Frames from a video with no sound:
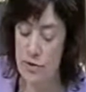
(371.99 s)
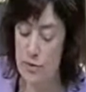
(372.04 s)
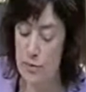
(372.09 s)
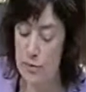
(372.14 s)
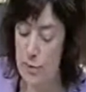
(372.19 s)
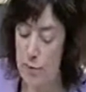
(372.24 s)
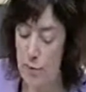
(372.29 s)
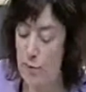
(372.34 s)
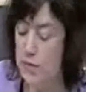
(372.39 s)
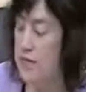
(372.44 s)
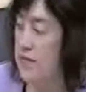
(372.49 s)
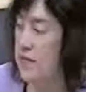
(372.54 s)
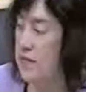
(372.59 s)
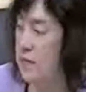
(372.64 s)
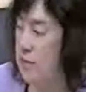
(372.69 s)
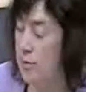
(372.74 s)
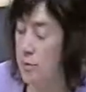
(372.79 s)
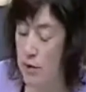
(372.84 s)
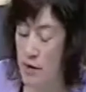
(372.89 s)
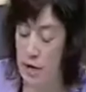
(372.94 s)
reporting to
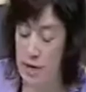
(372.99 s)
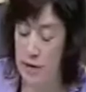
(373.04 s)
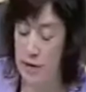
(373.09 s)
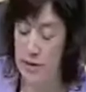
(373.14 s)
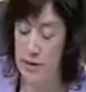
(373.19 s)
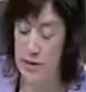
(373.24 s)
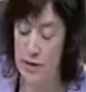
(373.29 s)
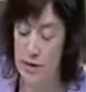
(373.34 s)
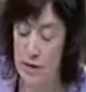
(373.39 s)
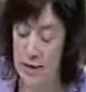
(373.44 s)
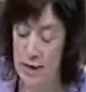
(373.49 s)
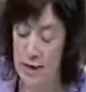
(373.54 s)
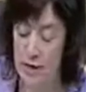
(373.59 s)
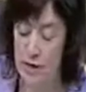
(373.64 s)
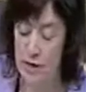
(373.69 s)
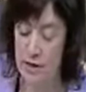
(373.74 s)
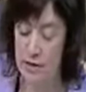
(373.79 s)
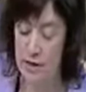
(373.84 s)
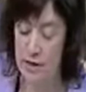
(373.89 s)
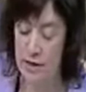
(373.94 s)
the Parliament on a
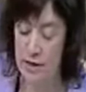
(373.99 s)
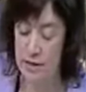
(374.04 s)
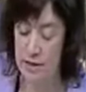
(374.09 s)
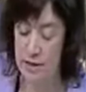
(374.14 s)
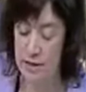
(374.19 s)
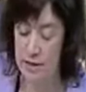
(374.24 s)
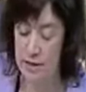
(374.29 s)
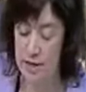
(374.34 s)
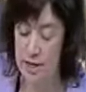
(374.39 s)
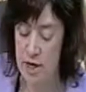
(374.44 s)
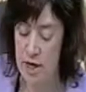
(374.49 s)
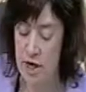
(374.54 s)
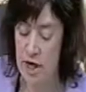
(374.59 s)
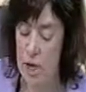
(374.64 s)
yearly basis,